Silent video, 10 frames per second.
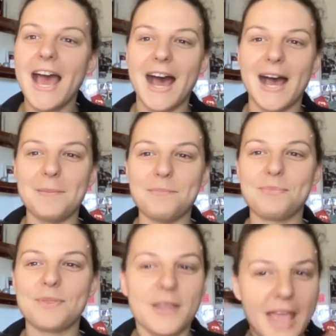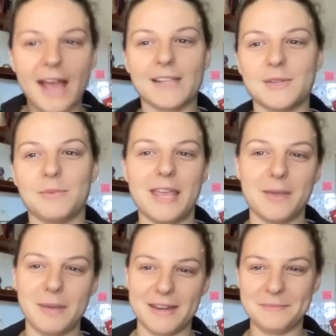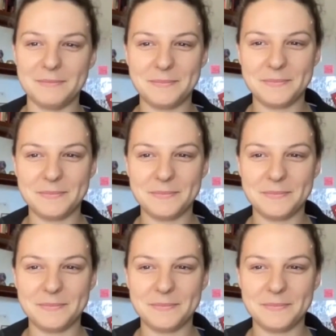How's the week been?